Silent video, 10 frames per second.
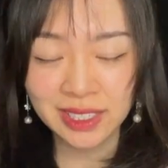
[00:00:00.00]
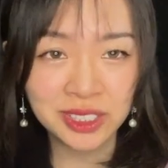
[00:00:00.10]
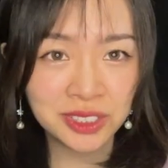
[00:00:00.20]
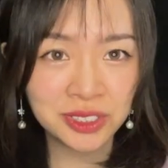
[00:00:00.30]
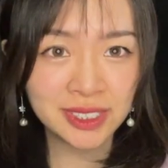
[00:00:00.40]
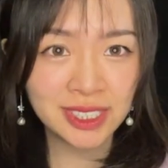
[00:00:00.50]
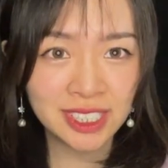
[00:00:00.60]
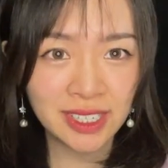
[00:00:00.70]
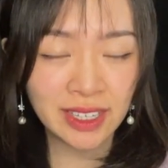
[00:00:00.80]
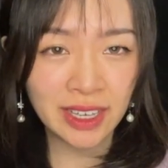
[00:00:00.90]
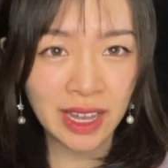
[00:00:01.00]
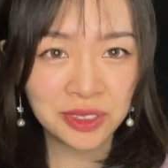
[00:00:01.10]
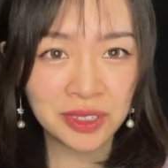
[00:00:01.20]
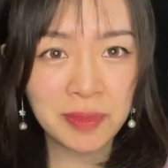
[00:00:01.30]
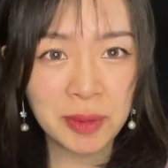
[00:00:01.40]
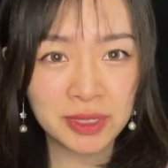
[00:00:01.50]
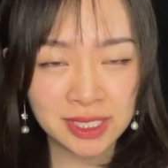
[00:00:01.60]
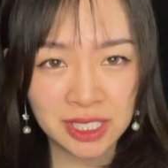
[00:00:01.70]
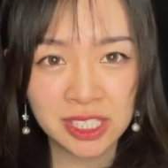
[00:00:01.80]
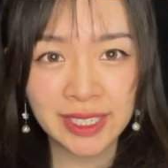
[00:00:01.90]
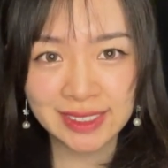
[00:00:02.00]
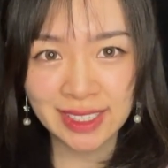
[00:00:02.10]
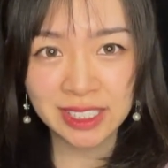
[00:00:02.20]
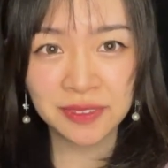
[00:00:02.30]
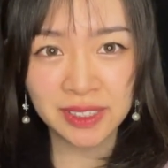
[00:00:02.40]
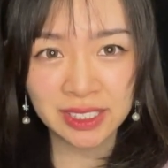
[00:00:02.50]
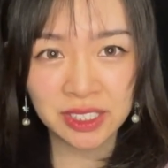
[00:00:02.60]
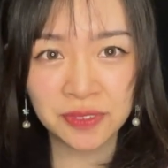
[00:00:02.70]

Did you use a Gen AI to come up with such an extensive list of